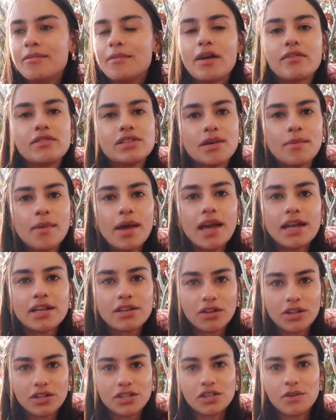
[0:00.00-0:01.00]
Every time I
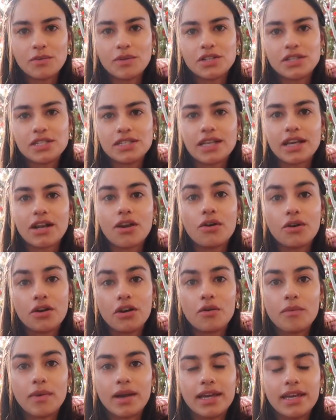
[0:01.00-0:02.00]
acknowledge her when she's like on
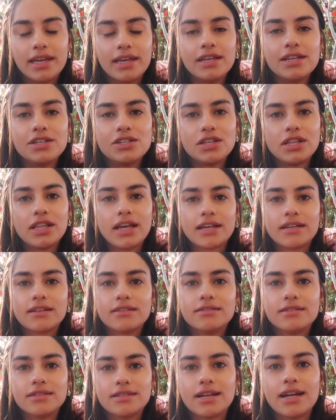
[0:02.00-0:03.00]
her way here, she
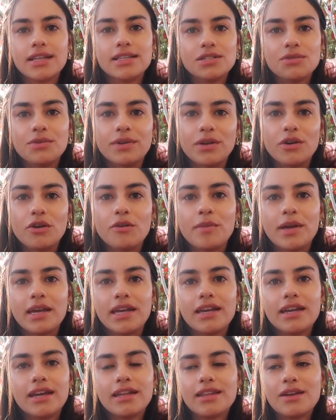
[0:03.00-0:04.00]
like decides to ignore
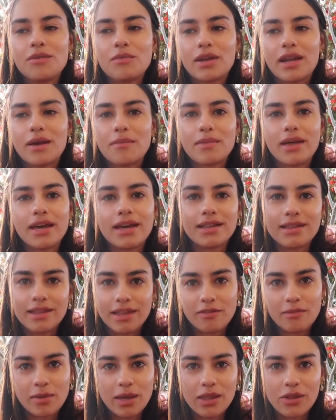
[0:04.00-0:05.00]
me, and then when I'm like
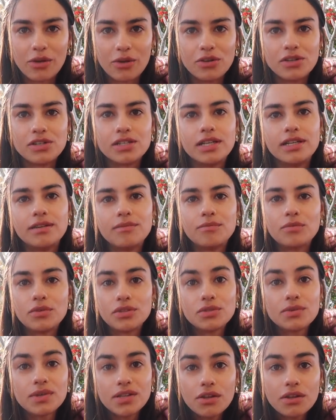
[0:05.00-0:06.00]
leave me alone, she
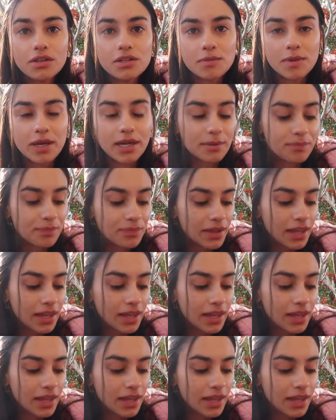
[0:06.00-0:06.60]
wants to acknowledge me.